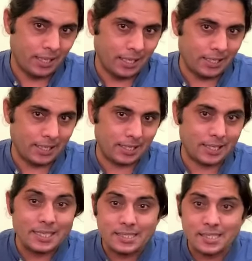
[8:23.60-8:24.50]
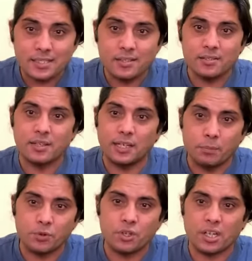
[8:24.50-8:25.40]
It considers
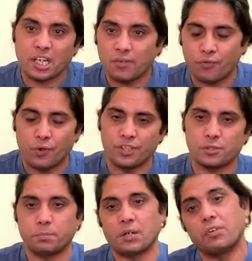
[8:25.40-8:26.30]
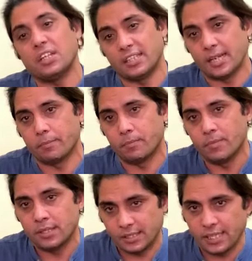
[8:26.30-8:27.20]
limited influence between
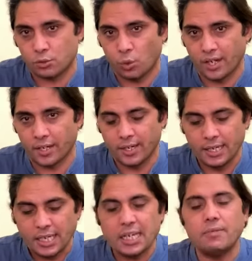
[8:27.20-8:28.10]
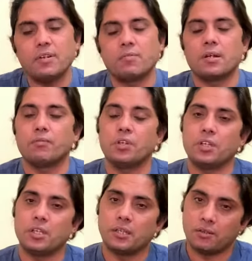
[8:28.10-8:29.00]
them. That's why even when
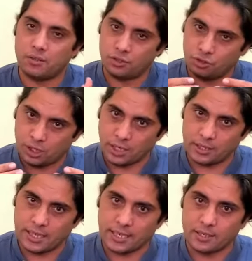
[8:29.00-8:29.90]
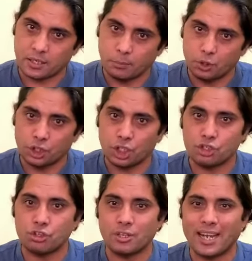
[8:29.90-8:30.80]
we say that
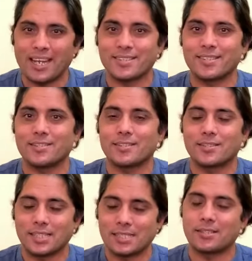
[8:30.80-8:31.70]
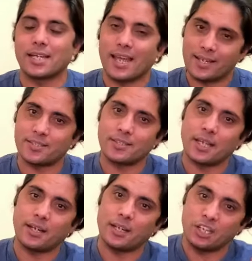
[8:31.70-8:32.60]
communication as
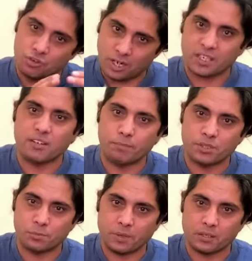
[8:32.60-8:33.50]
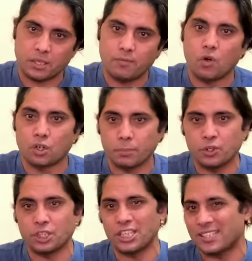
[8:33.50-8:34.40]
an interactive perspective or
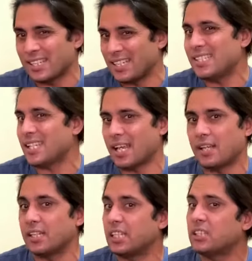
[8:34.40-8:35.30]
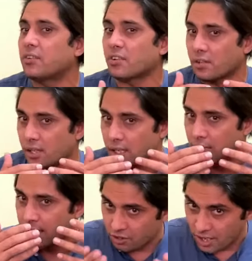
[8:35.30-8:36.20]
communication is an
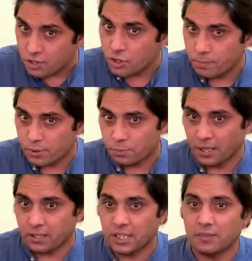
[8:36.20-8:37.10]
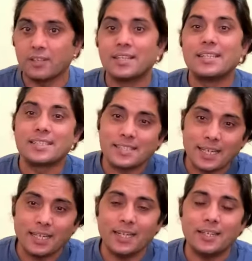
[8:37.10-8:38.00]
interaction perspective,
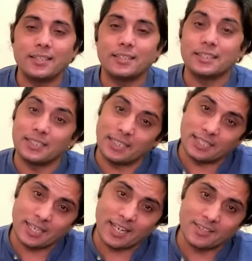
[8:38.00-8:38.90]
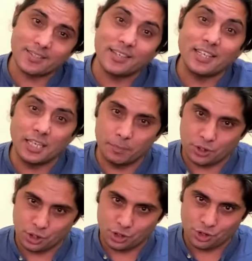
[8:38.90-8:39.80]
still it has
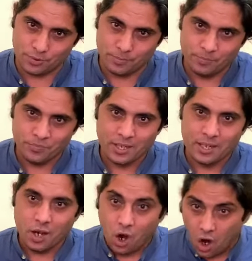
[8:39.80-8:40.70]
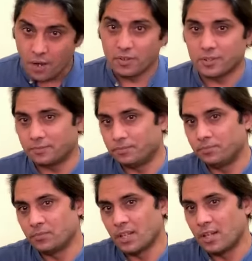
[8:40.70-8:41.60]
limitation. However,
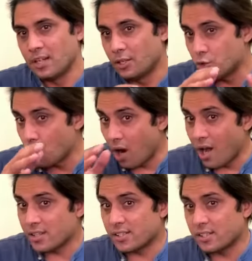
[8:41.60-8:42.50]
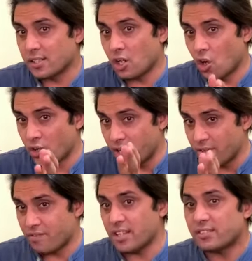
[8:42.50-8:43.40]
to answer or
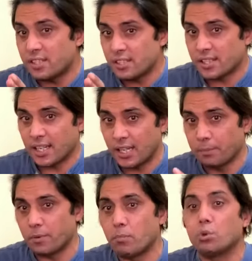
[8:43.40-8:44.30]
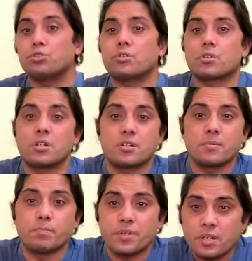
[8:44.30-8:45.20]
address this gap, most
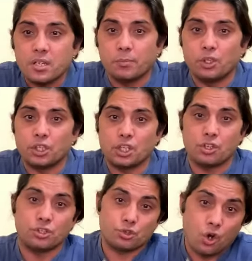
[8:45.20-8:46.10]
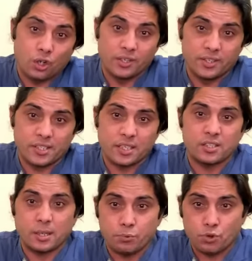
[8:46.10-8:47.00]
contemporary communication scholars
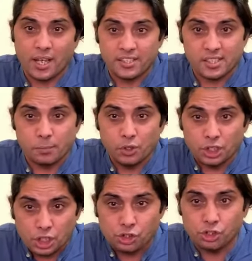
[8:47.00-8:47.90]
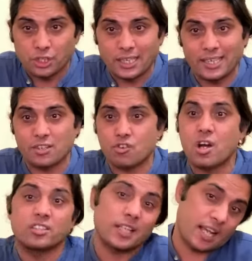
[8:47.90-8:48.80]
conceptualize communication in a
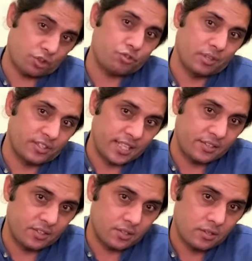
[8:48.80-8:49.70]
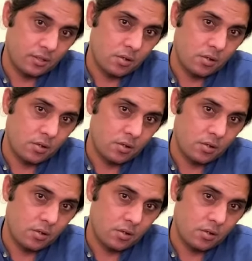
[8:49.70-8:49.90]
transactional sense.